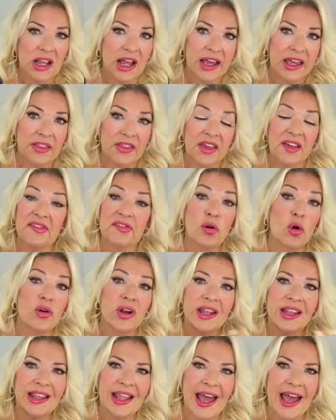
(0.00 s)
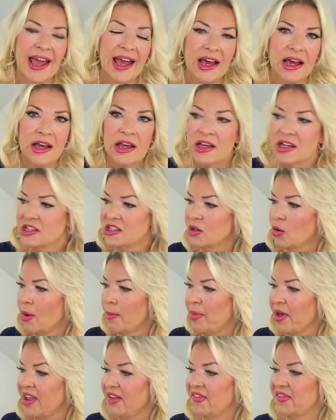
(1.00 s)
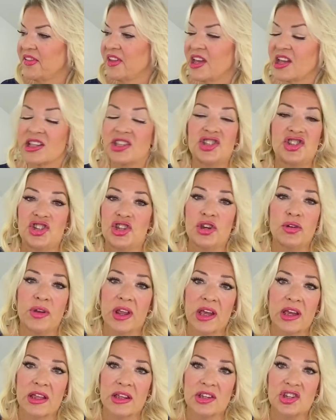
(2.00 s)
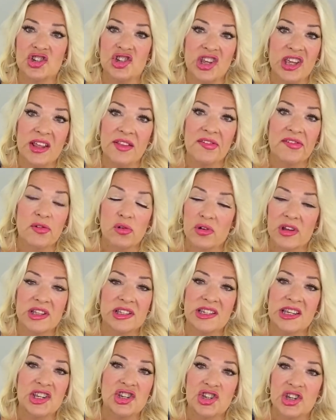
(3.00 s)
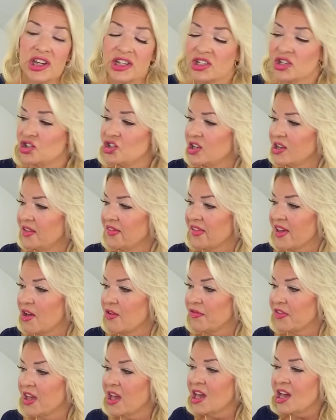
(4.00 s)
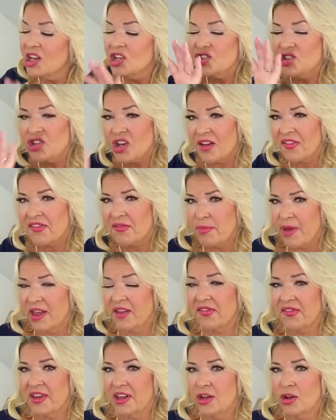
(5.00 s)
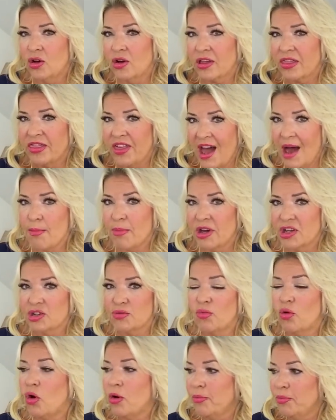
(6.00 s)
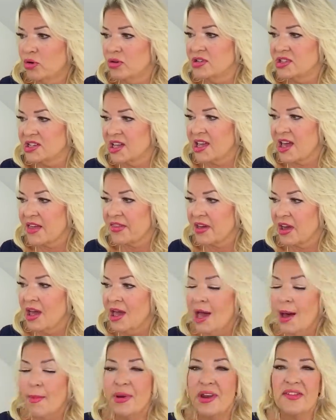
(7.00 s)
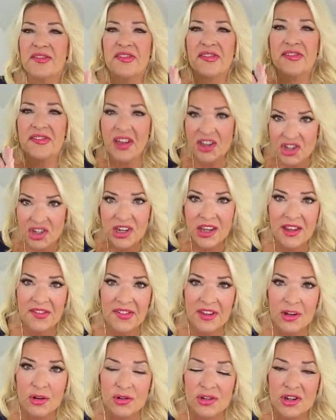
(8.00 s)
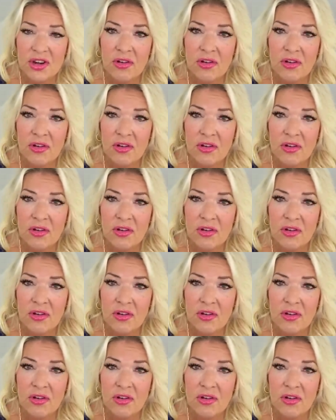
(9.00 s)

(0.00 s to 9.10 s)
like this, or a layer to a basic tunic and jeans or a t-shirt and jeans outfit just makes it look that much more put together, but it's such an easy look to